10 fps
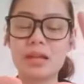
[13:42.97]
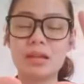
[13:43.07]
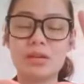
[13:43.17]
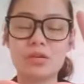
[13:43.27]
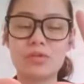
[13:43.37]

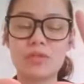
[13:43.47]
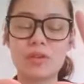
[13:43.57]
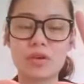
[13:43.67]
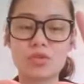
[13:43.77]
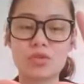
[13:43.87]
Little
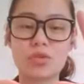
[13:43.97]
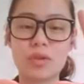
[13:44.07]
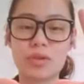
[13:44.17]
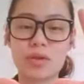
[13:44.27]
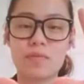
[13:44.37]
finger to
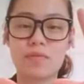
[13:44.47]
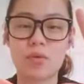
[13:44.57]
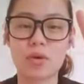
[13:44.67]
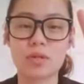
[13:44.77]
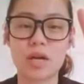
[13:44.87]
the thumb
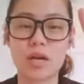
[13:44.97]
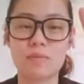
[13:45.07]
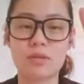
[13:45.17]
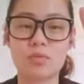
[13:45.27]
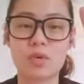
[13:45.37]
four
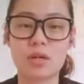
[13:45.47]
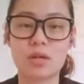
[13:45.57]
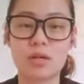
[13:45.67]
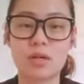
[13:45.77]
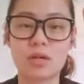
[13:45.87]
times.
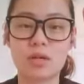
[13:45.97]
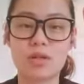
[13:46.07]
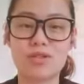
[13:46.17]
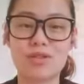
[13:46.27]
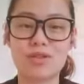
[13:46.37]
One,
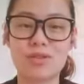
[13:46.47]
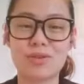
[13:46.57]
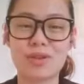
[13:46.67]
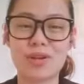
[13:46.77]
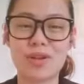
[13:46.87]

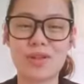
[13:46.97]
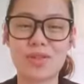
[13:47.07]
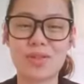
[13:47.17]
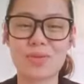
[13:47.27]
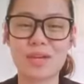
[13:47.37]
two,
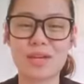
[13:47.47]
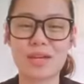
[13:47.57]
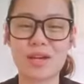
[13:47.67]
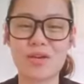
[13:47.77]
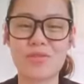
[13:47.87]

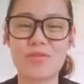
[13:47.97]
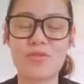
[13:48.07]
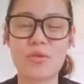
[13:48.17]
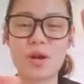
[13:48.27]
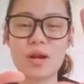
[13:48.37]
three,
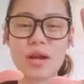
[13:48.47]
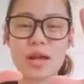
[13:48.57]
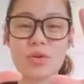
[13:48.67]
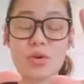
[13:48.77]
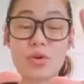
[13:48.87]
four,
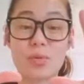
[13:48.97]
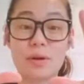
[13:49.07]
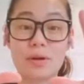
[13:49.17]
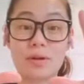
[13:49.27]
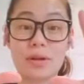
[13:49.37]
and
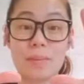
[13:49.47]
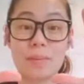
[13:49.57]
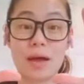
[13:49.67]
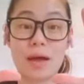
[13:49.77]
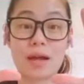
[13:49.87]
open
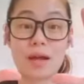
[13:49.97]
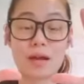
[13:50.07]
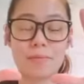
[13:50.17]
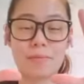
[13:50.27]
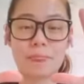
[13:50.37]
back
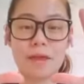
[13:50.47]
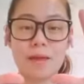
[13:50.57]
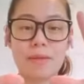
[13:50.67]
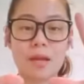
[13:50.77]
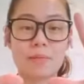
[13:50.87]
up.
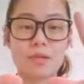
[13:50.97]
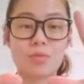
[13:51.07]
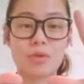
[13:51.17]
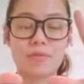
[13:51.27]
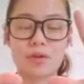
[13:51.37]
And then I'm
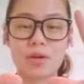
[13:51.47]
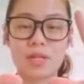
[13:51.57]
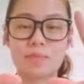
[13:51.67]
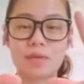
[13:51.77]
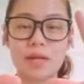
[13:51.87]
gonna
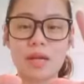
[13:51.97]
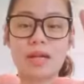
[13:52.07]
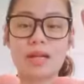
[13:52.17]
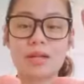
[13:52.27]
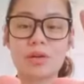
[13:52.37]
reverse.
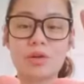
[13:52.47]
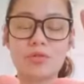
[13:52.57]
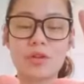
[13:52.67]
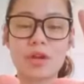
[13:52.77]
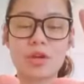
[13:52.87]
Little
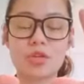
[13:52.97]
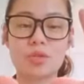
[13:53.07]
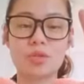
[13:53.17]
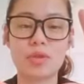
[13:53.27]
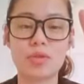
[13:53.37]
finger
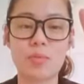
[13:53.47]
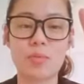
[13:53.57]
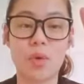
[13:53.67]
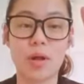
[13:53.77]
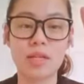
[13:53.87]
to the
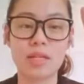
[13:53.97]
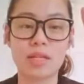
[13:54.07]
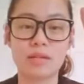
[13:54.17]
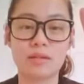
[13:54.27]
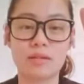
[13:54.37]
thumb
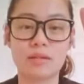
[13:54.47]
once.